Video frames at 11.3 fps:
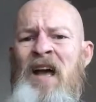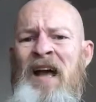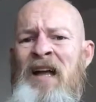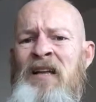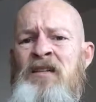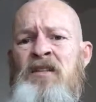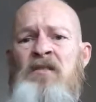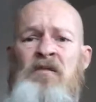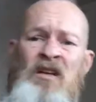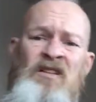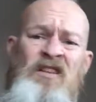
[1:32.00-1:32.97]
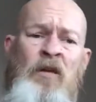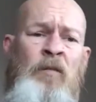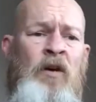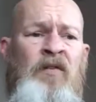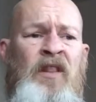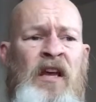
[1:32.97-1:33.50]
And like I say, I'm
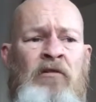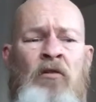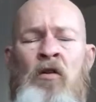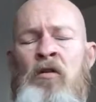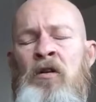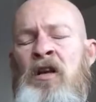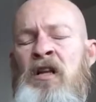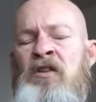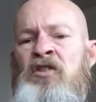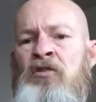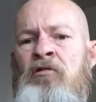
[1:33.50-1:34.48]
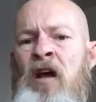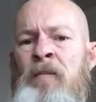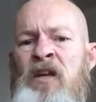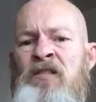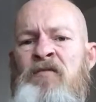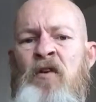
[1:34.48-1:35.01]
over there on Instagram
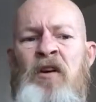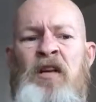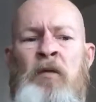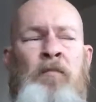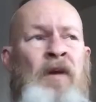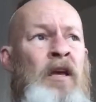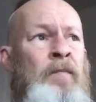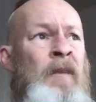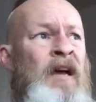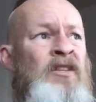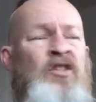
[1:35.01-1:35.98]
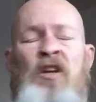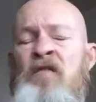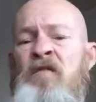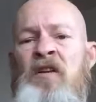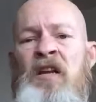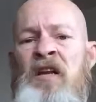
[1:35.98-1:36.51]
as Viking Beard Matt. So
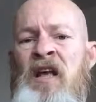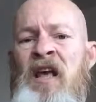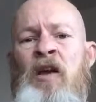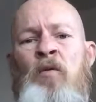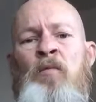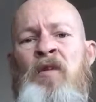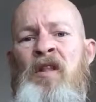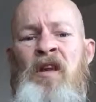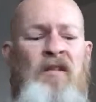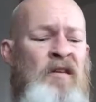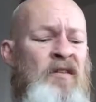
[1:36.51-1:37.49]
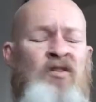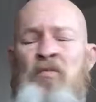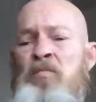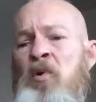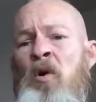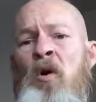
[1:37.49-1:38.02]
if you need a help with anything,
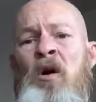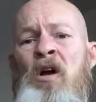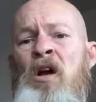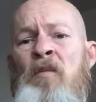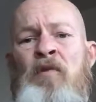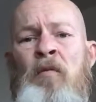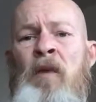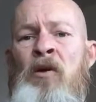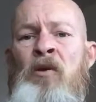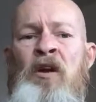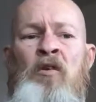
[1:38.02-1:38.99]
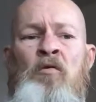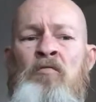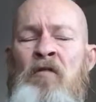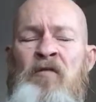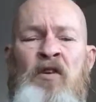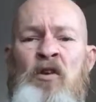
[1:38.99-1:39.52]
support, promoting or
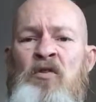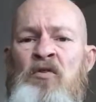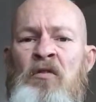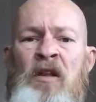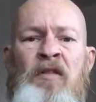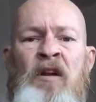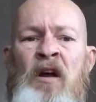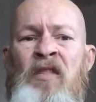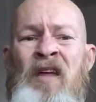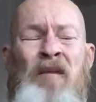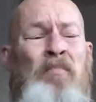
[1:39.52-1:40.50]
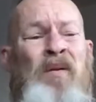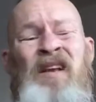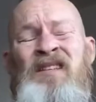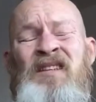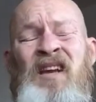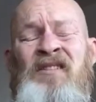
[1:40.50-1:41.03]
reviews or anything like that,
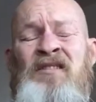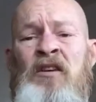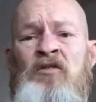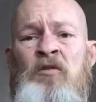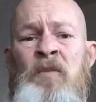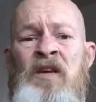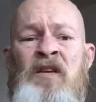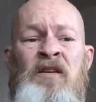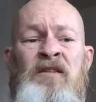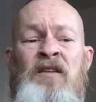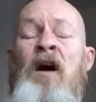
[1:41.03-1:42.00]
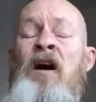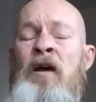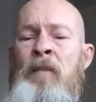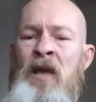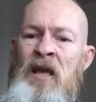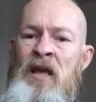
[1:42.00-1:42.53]
please get in touch with me because
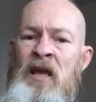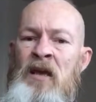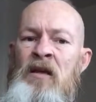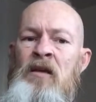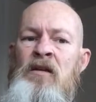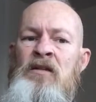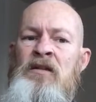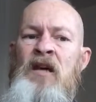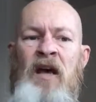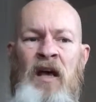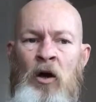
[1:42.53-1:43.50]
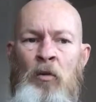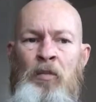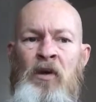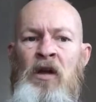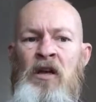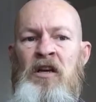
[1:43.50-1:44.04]
I'm here to help
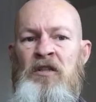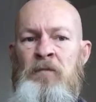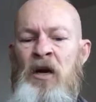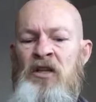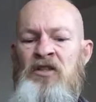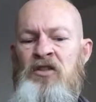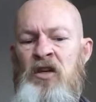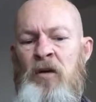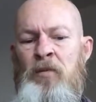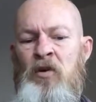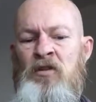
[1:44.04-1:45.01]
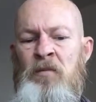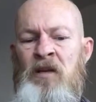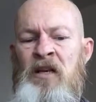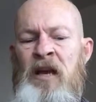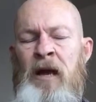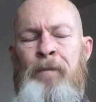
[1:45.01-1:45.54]
as much as I possibly
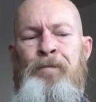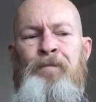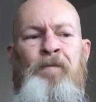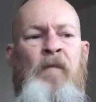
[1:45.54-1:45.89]
can.